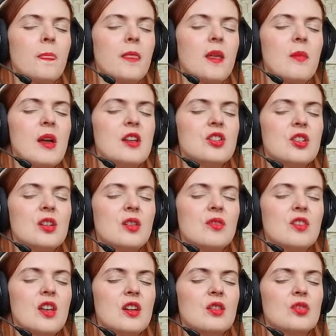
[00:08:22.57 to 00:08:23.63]
imagine
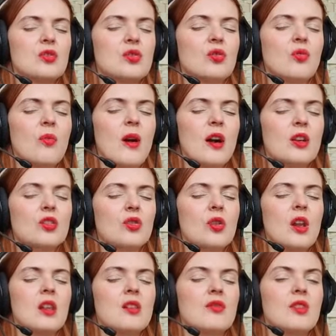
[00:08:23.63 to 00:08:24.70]
if there is too much or
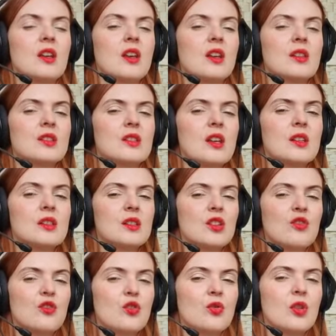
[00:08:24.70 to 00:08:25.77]
anything
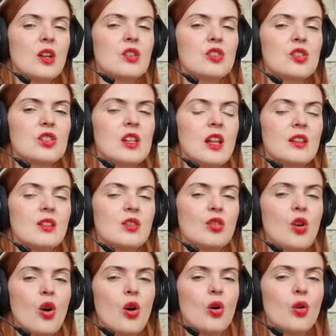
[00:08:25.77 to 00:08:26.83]
excessive you can just let it
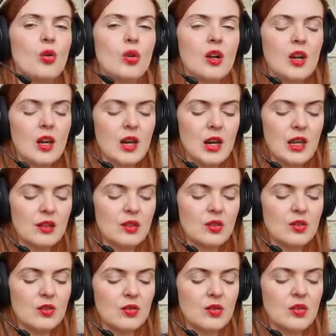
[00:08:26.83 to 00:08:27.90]
go let
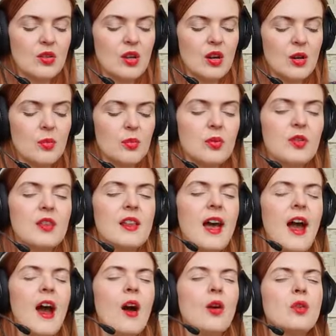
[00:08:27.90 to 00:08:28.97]
it drip
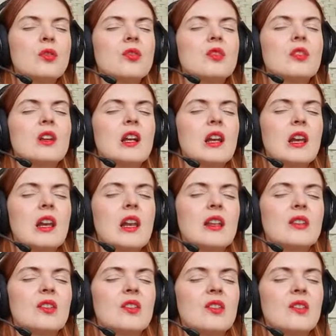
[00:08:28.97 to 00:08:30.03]
down
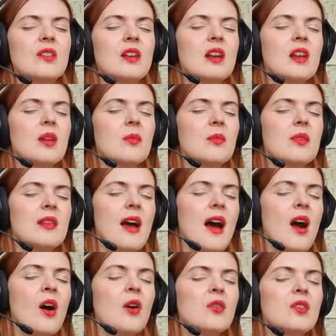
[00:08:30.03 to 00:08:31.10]
let it stream
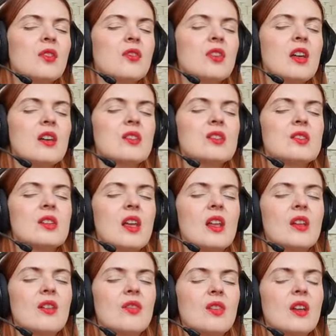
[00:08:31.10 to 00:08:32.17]
down if there is
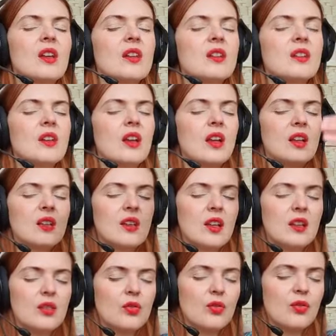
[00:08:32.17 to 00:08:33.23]
anything
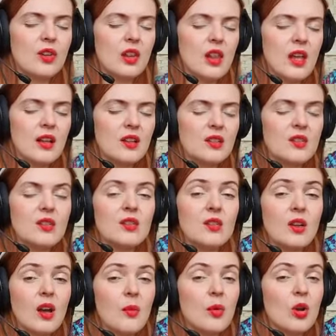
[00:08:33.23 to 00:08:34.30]
that you feel like it's
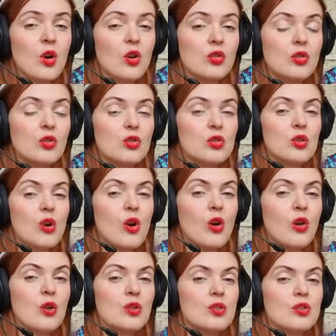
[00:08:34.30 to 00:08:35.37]
coming on too strong
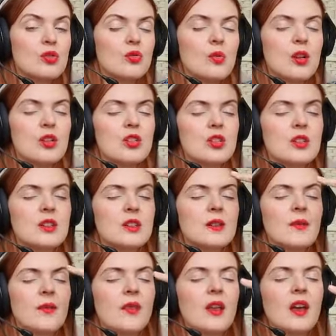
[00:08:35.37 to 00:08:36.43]
or it's too much
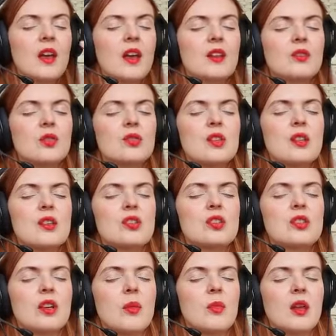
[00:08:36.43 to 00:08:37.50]
again those
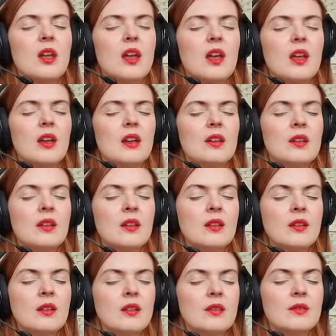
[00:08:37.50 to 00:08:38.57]
energies coming in